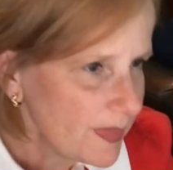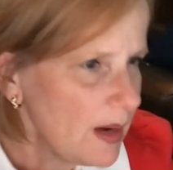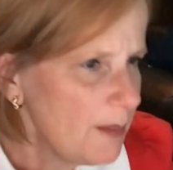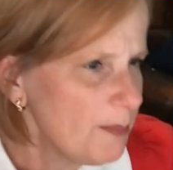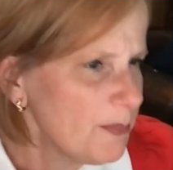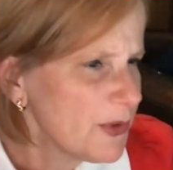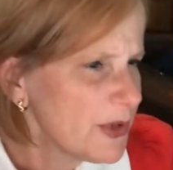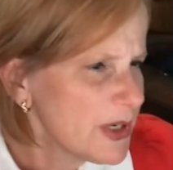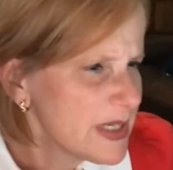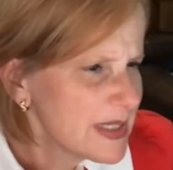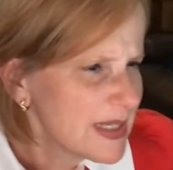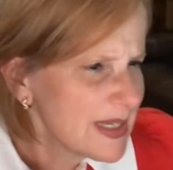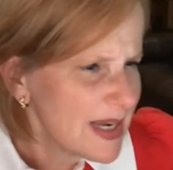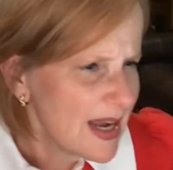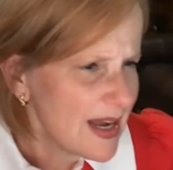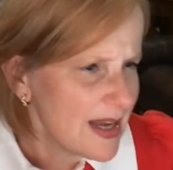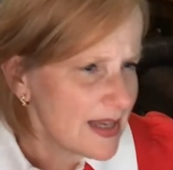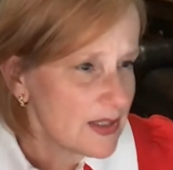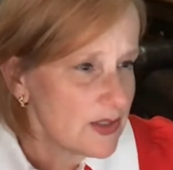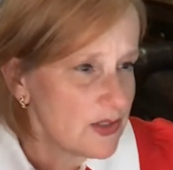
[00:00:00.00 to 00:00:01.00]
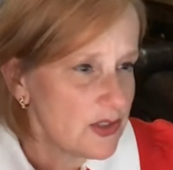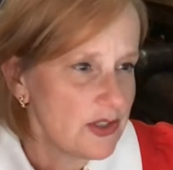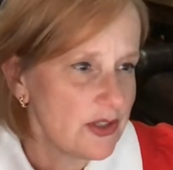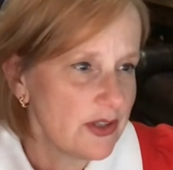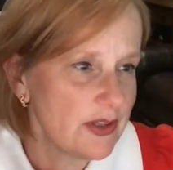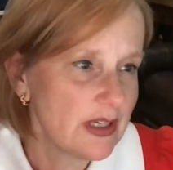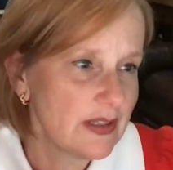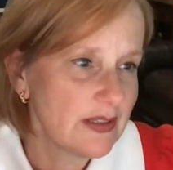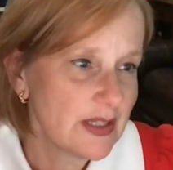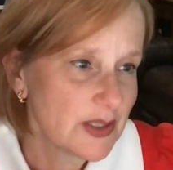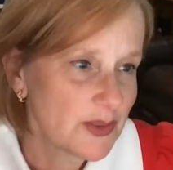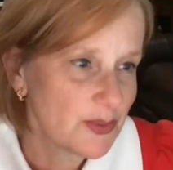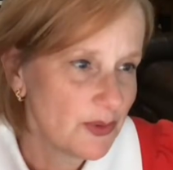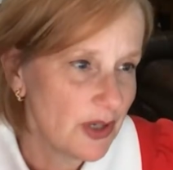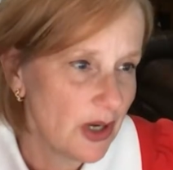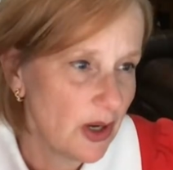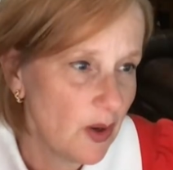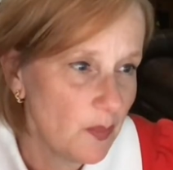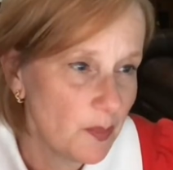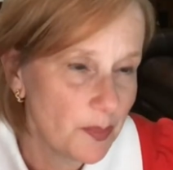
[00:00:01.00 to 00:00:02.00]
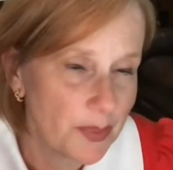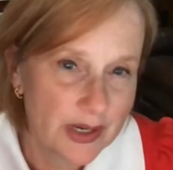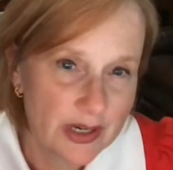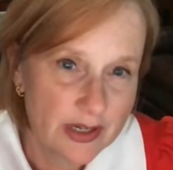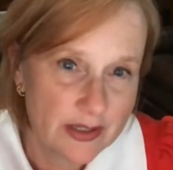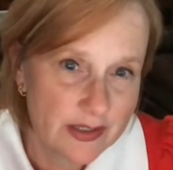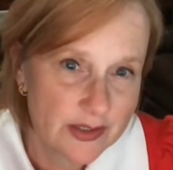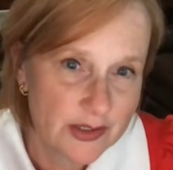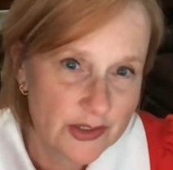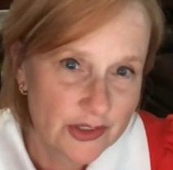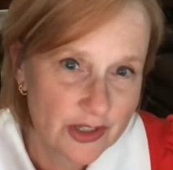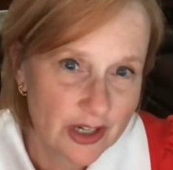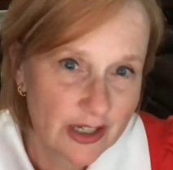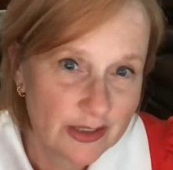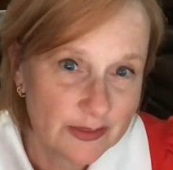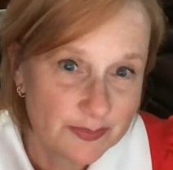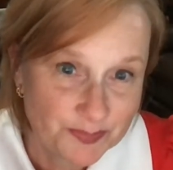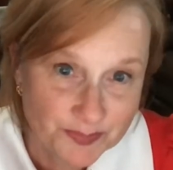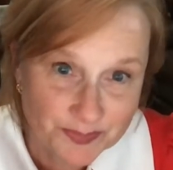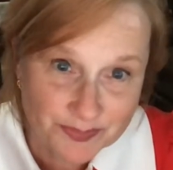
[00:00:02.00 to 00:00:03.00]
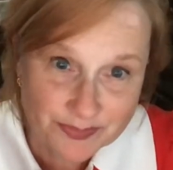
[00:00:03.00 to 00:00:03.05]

Marissa asked, do you think this will help Brandon's trial?